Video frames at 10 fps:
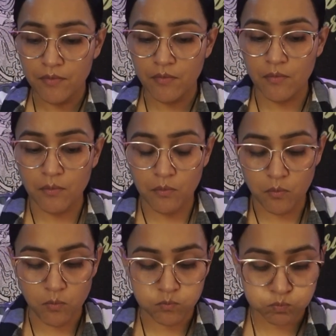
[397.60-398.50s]

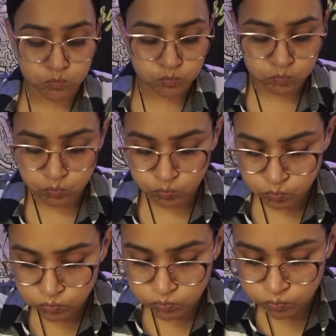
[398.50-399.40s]

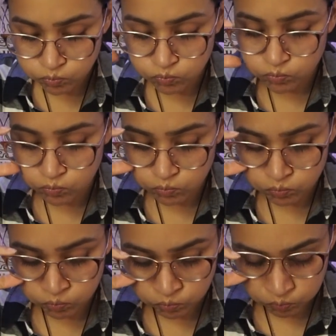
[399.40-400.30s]

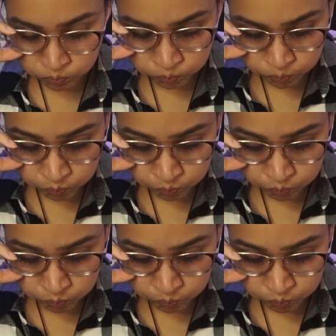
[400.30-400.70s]
Nothing is said.